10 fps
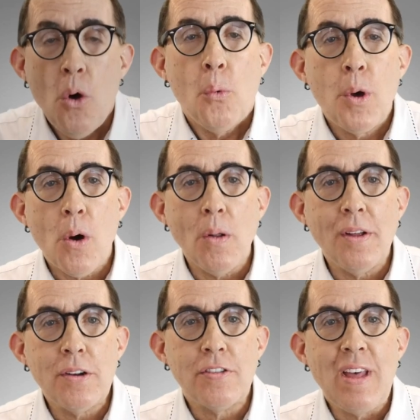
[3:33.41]
We all
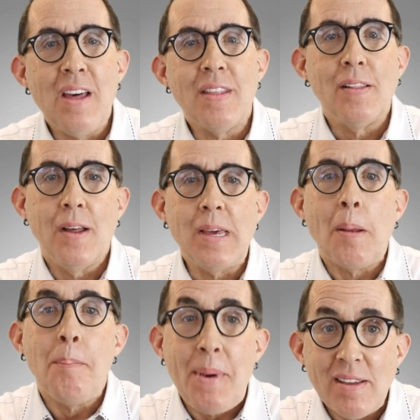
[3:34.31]
understand that
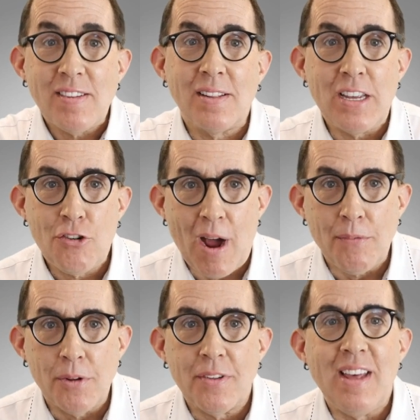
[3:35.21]
light basically
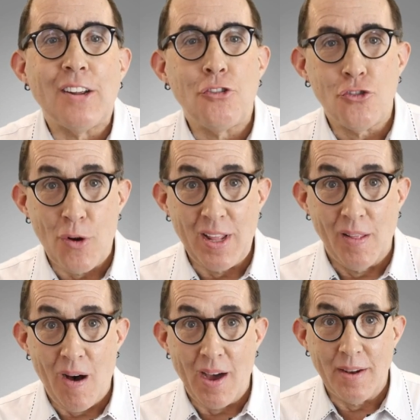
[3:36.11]
travels in a straight
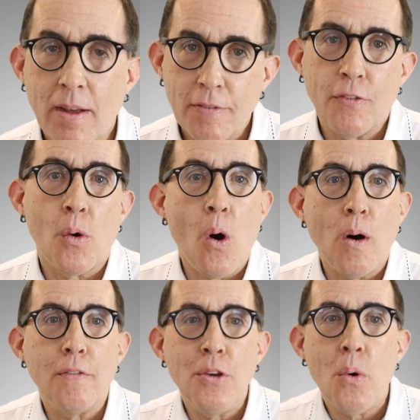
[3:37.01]
line. For
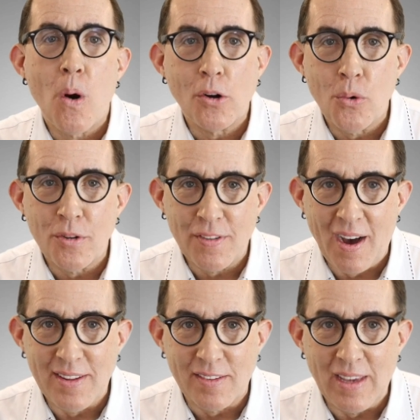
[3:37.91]
all of you hardcore
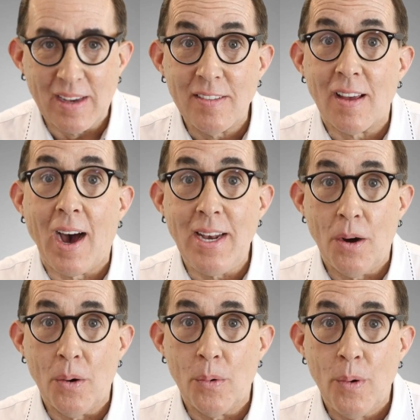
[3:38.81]
science geeks, I
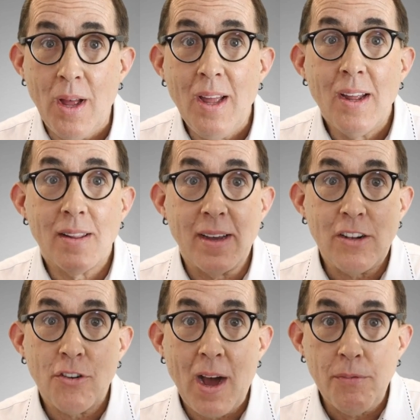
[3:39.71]
know, light
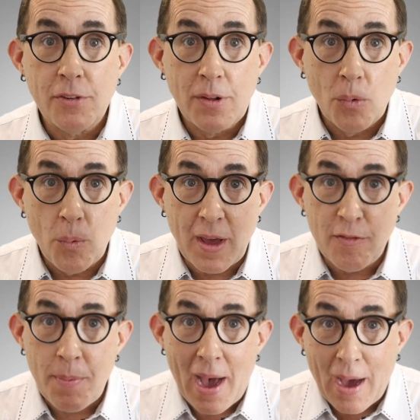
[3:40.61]
travels in a
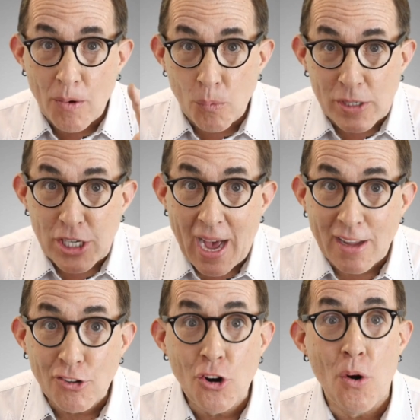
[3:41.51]
wave pattern which
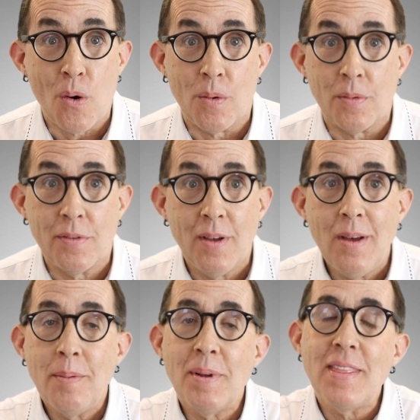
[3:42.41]
has curves,
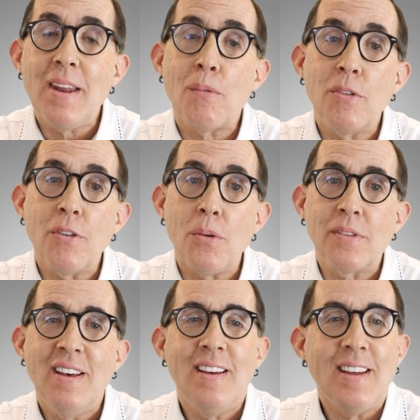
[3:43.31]
but the net
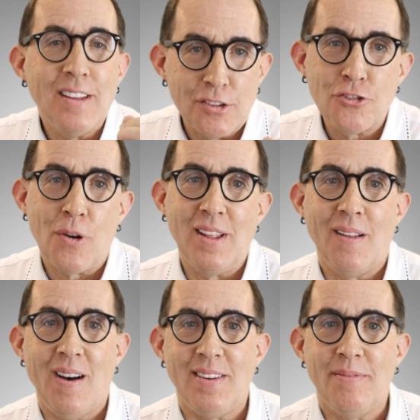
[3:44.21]
result is a straight line.